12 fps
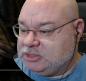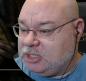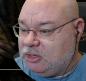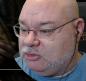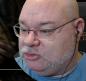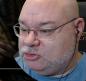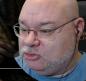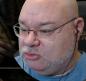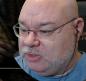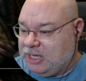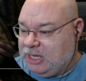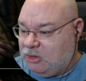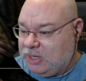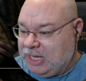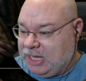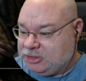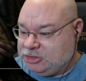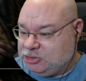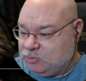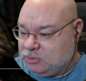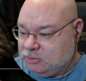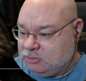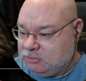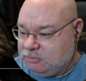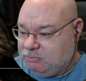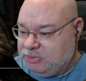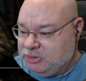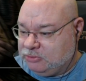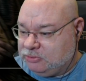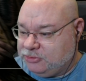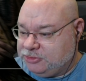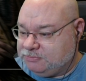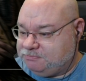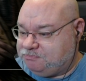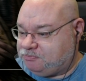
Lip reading: go to our actual build,